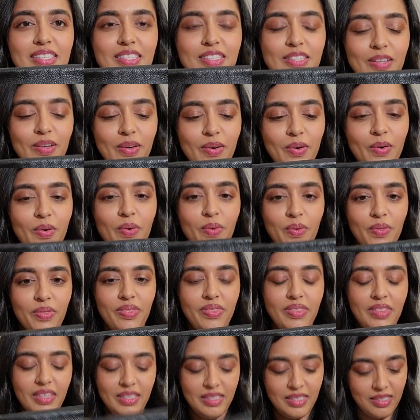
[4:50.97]
So
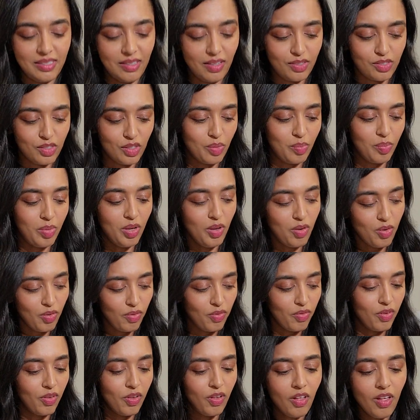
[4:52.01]
this is also
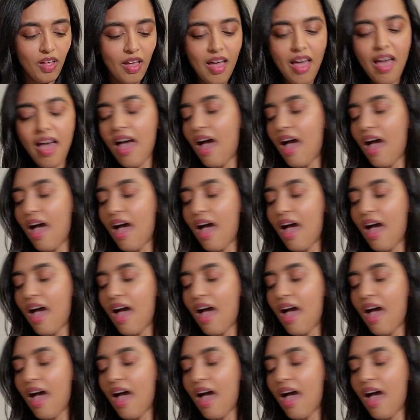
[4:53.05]
beautiful.